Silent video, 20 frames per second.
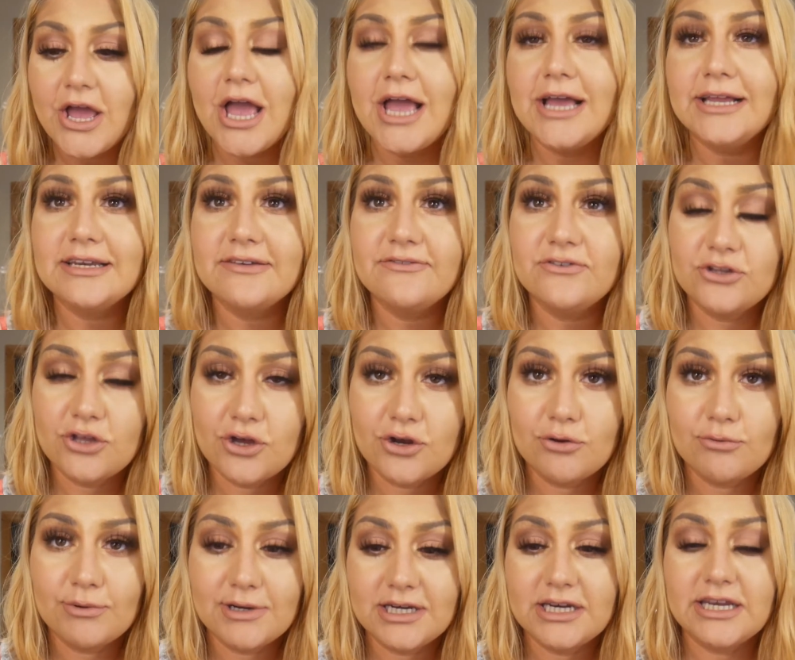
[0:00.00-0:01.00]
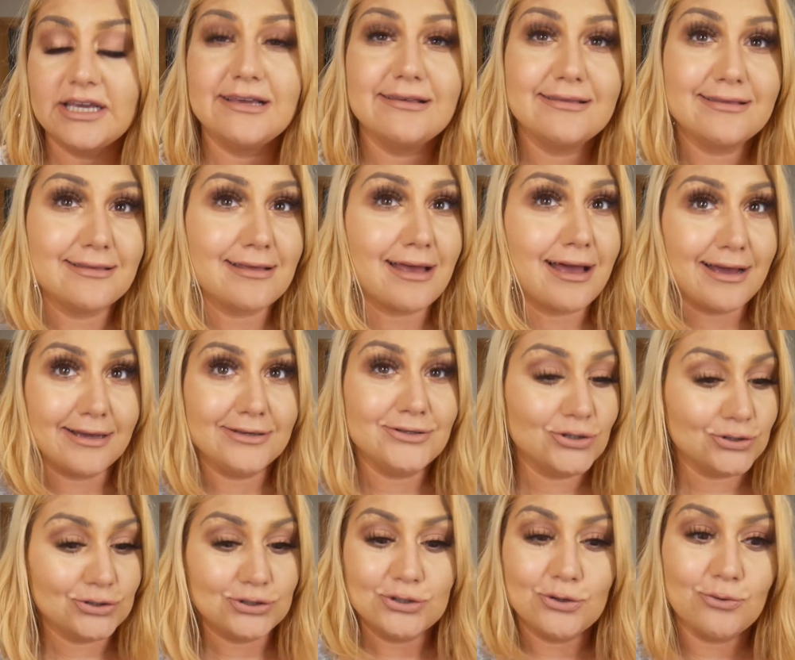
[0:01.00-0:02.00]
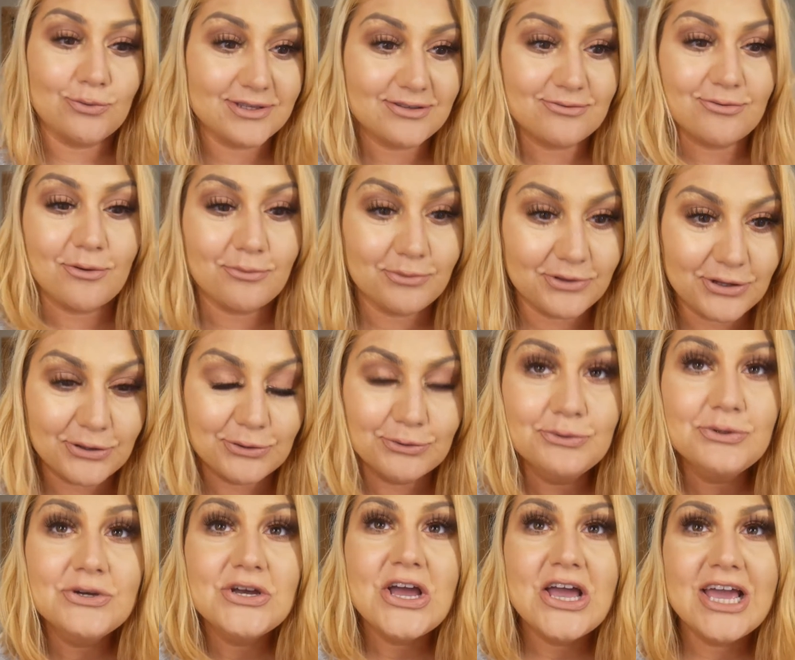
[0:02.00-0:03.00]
and if you don't know what it is, I don't know what's wrong with you.